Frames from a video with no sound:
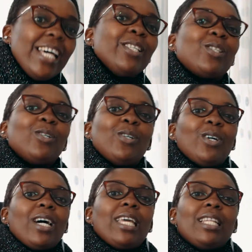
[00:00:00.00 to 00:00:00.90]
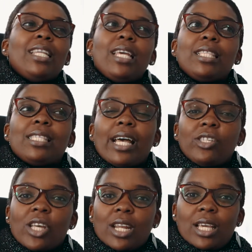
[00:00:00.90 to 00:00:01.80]
So in
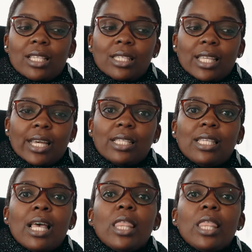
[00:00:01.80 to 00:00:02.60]
such an instance,